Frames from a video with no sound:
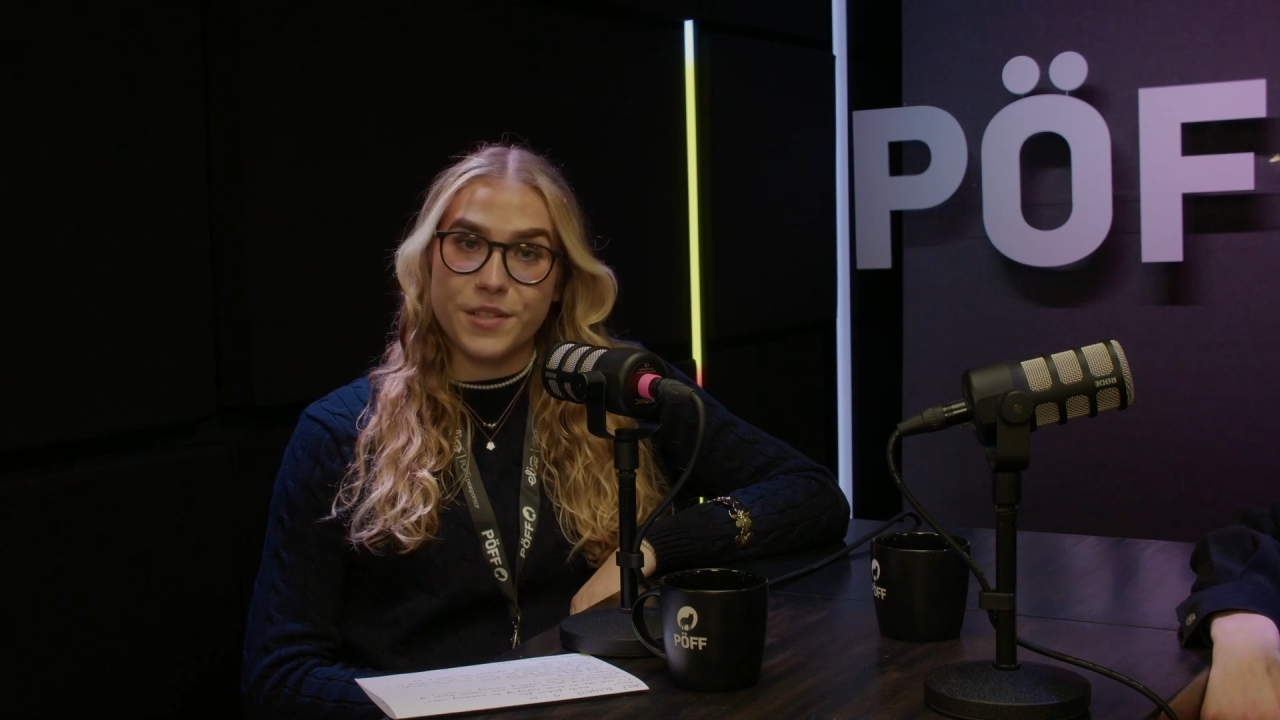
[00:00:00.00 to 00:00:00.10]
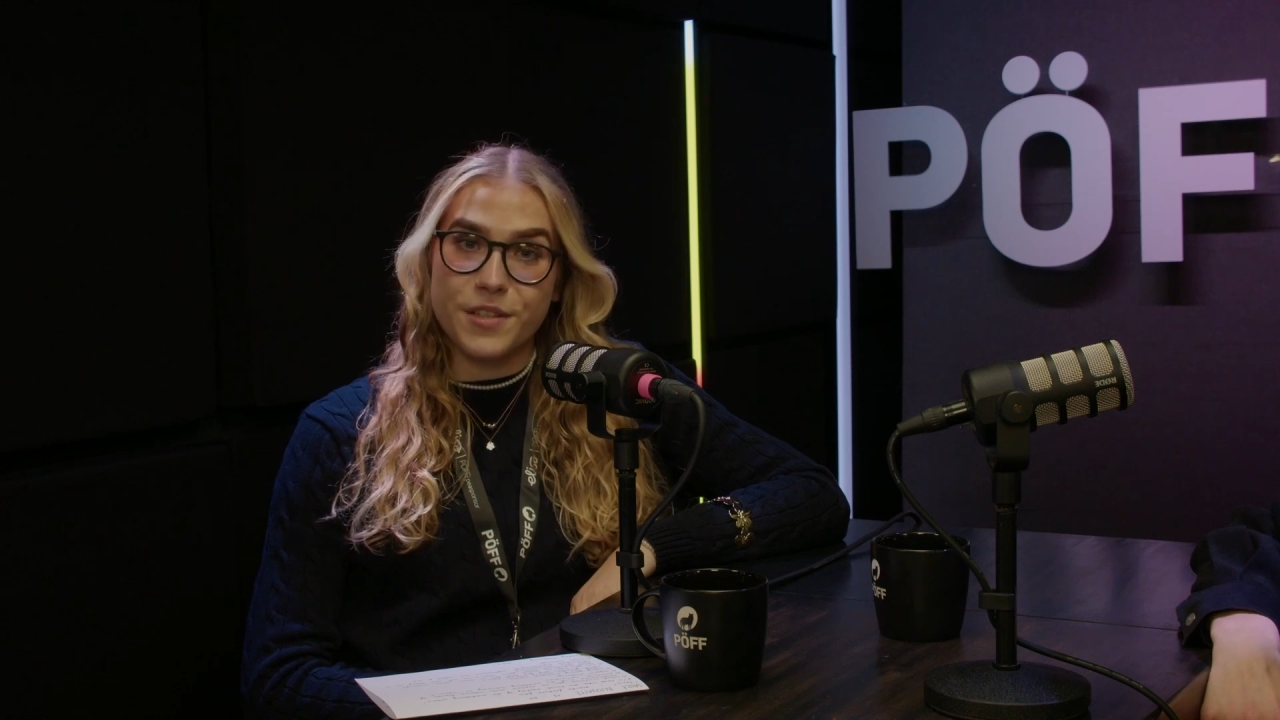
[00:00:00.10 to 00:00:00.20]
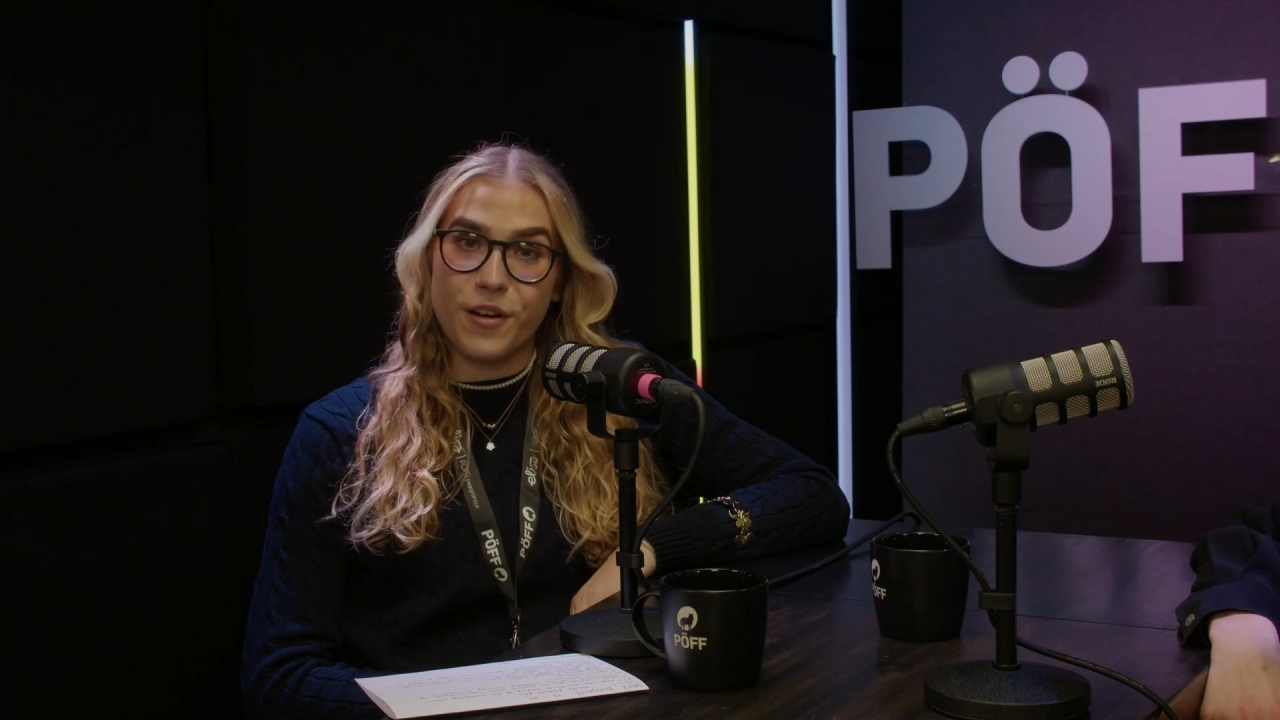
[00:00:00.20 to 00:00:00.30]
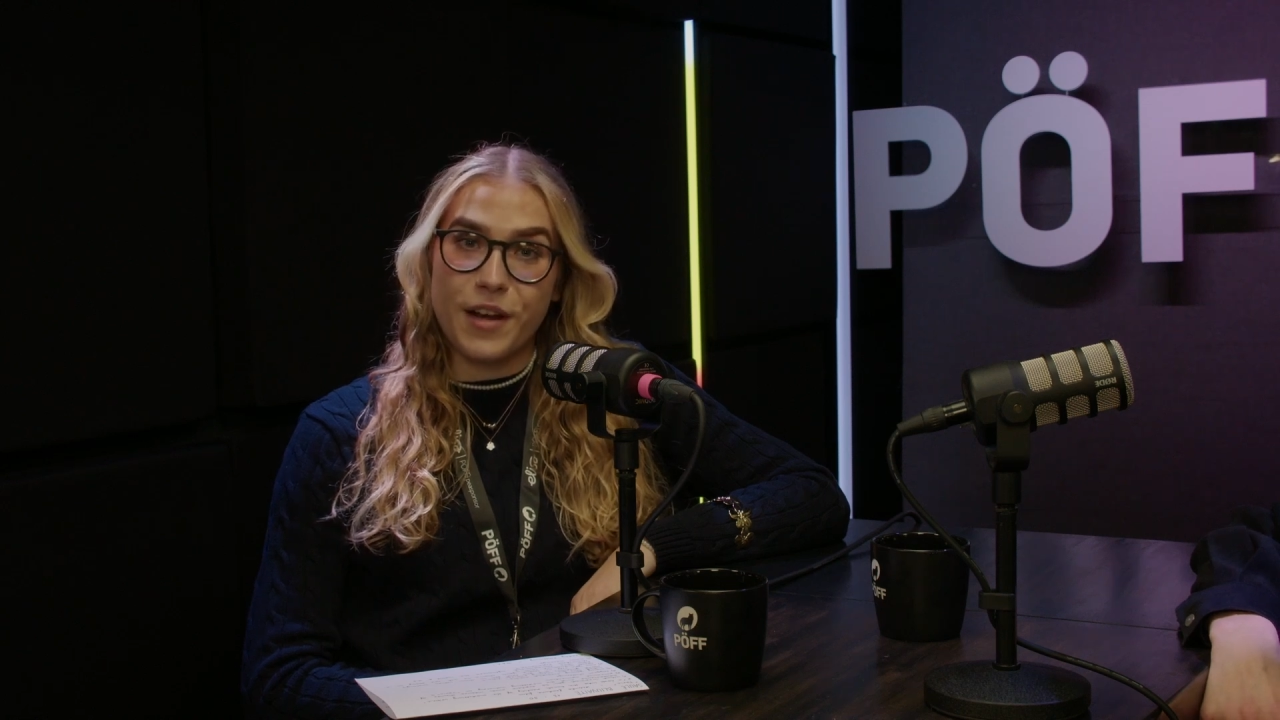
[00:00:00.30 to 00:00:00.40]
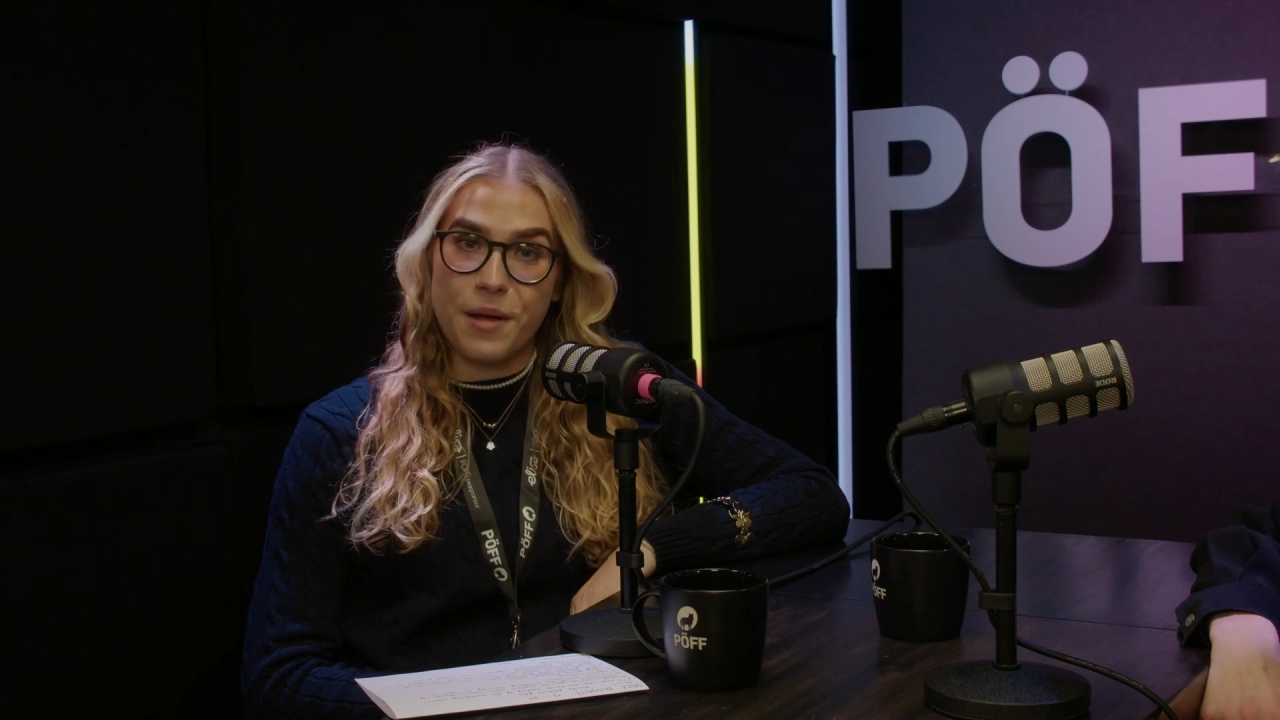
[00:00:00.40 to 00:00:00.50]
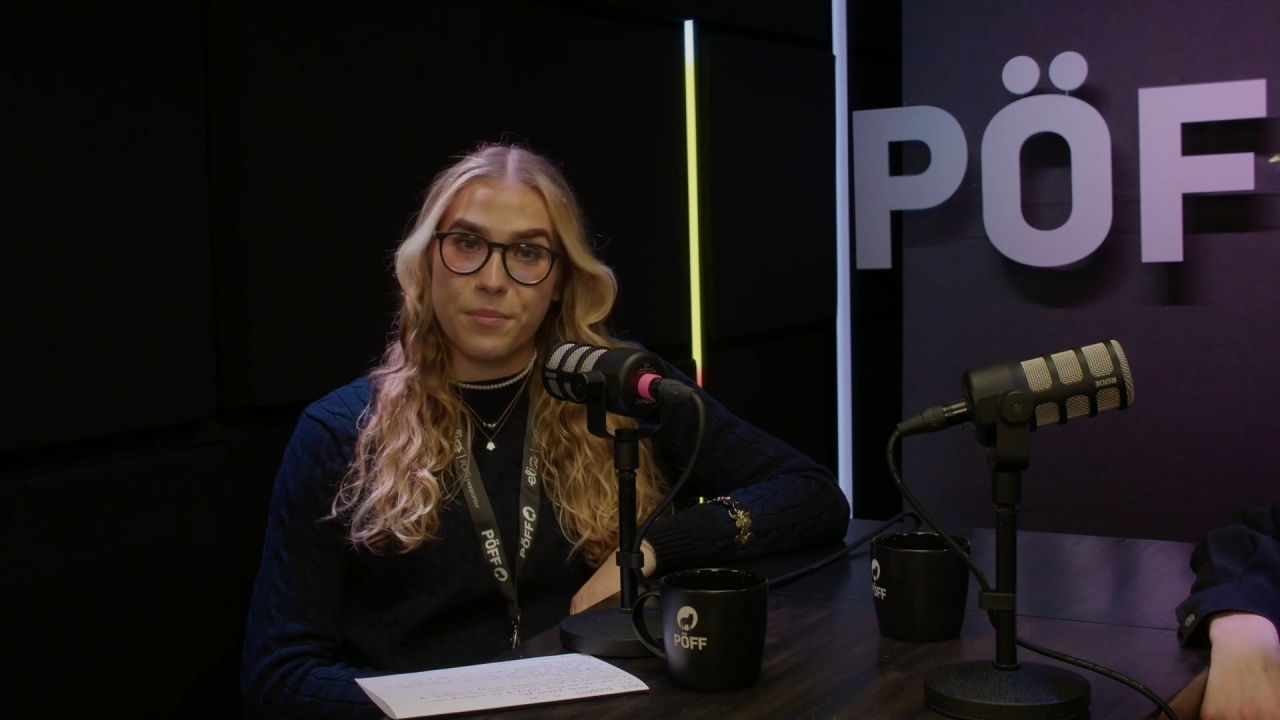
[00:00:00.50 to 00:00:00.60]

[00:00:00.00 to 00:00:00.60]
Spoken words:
Saulė